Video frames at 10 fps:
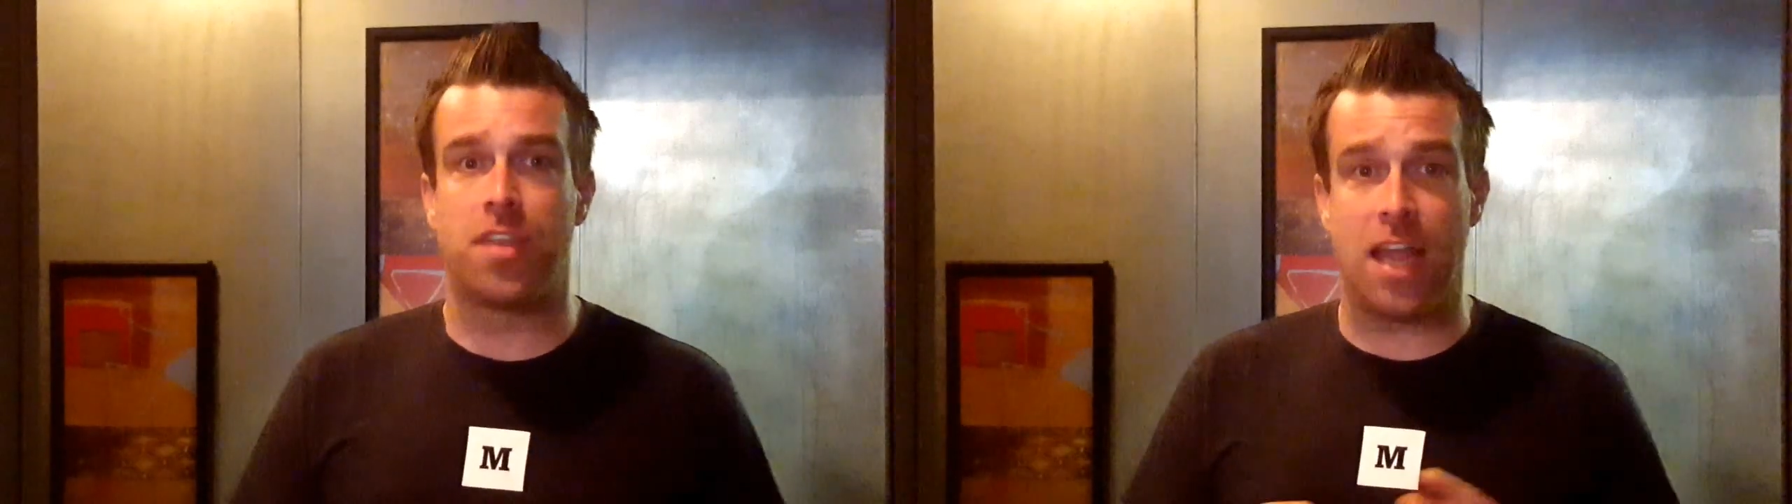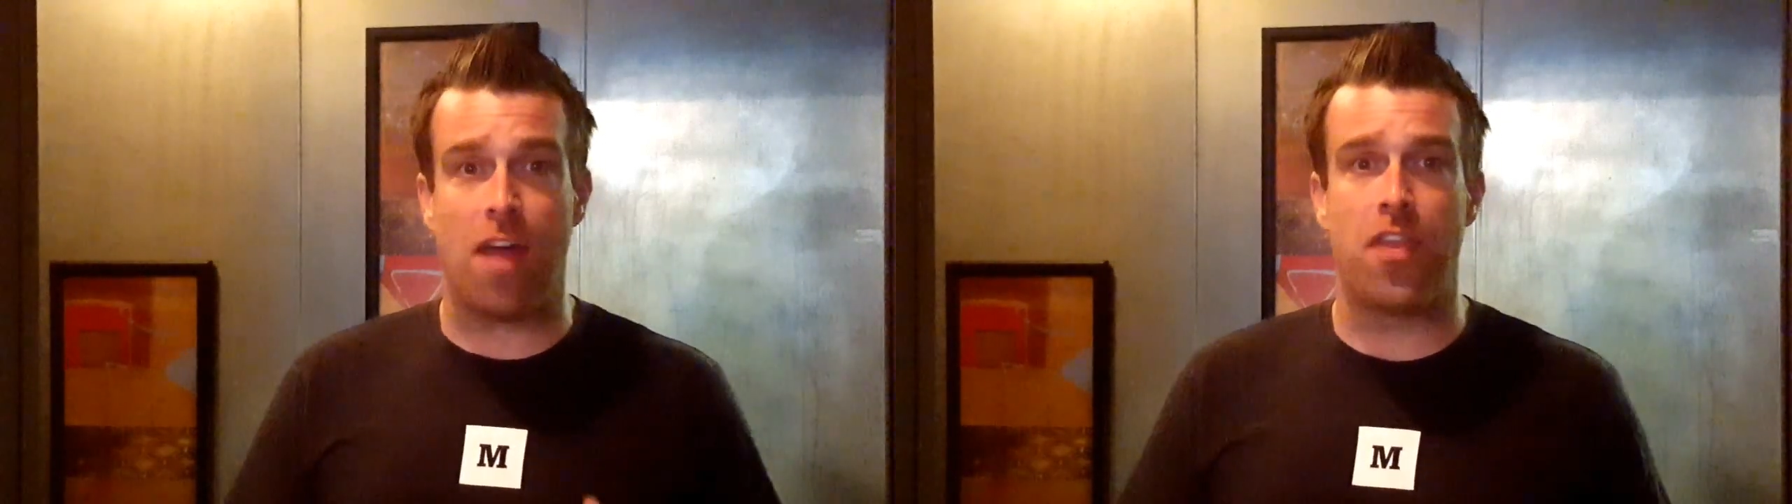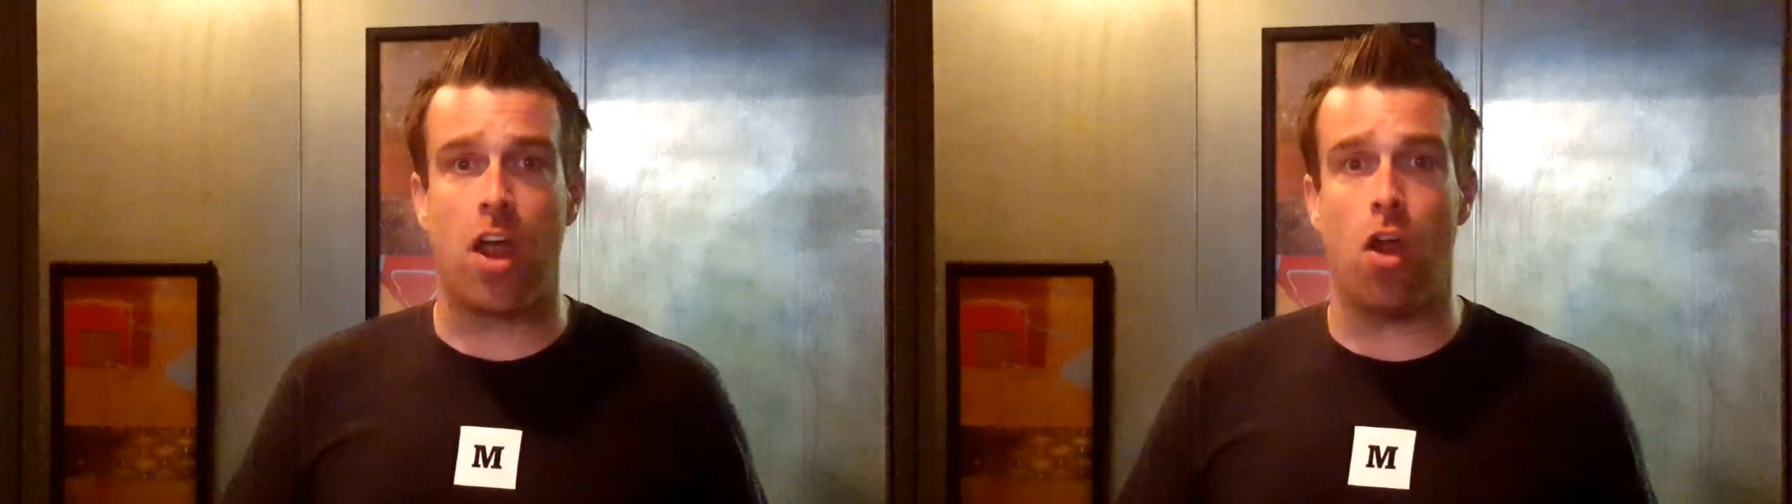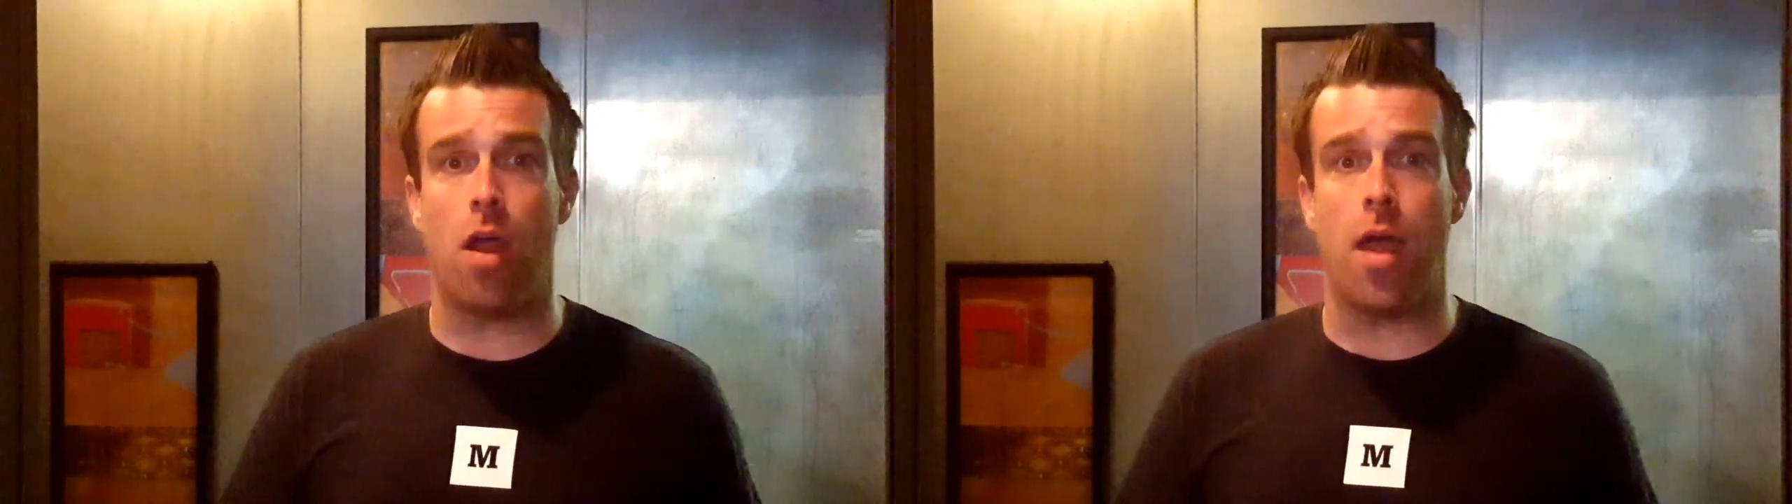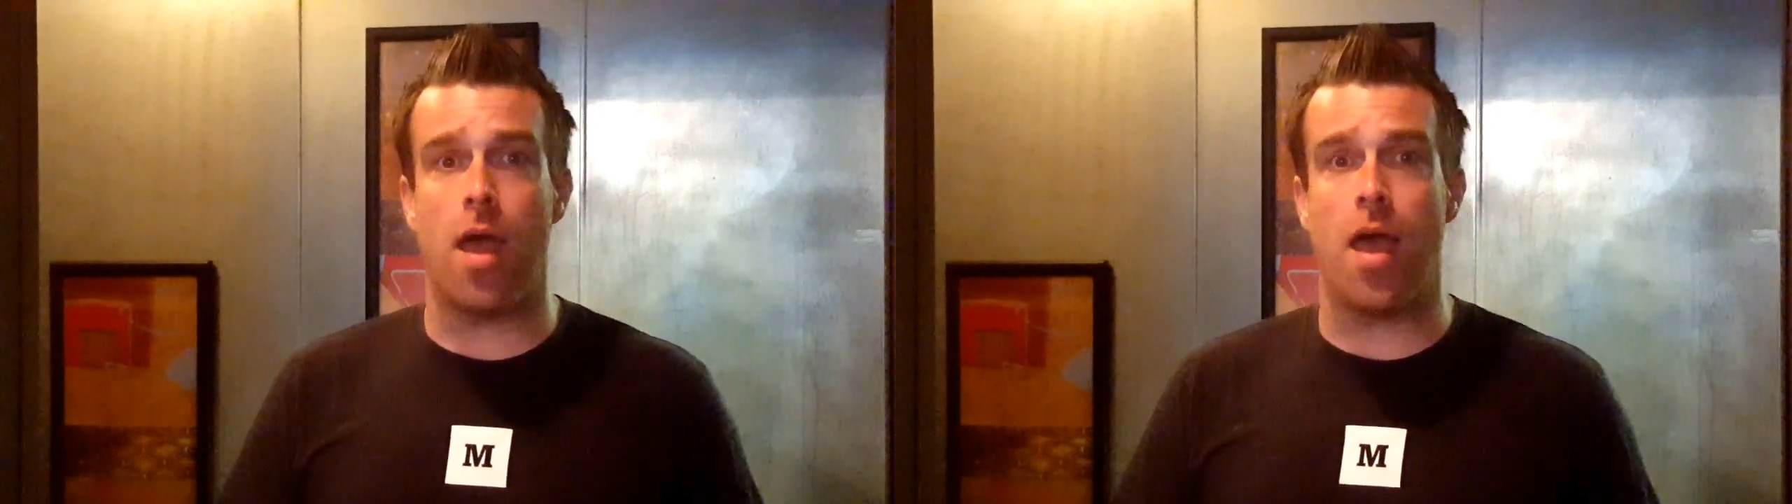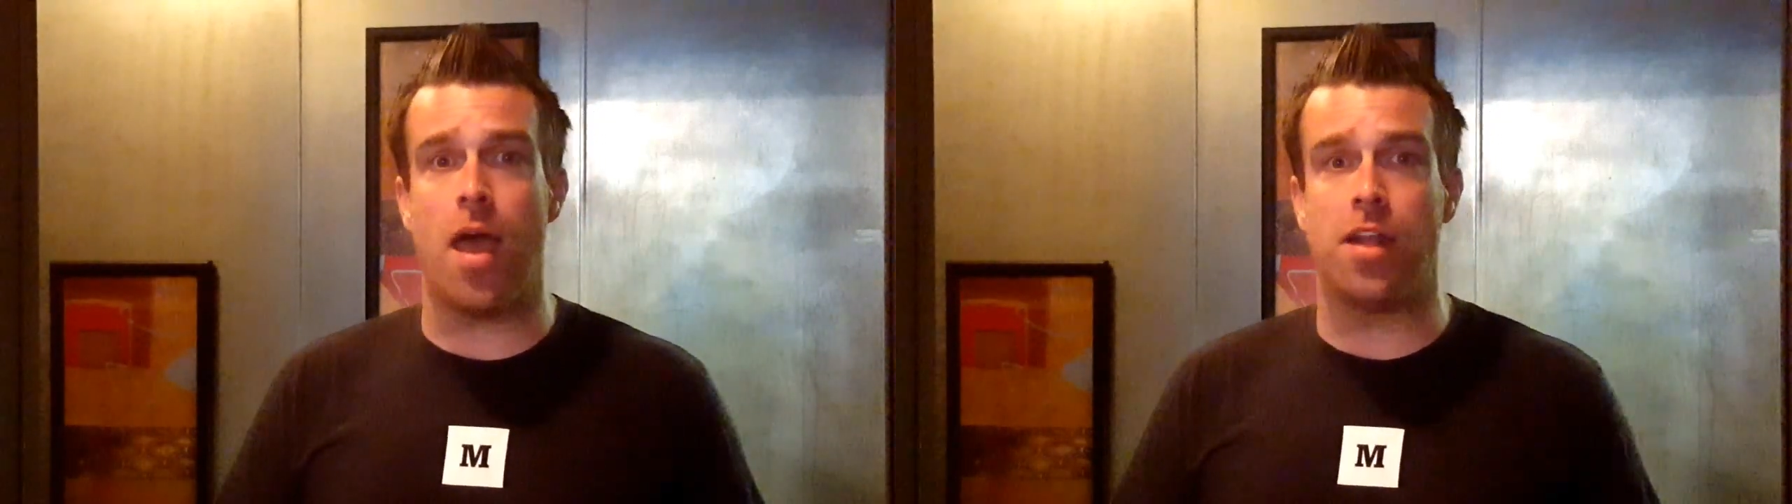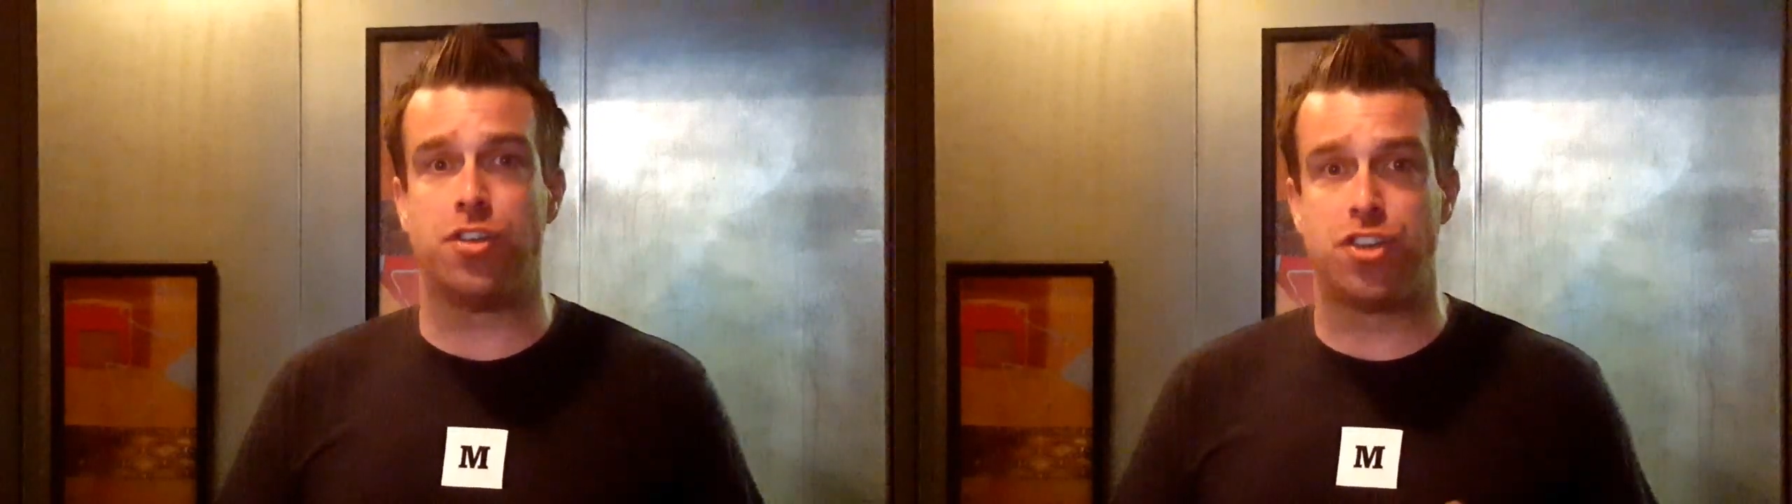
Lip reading: get out there and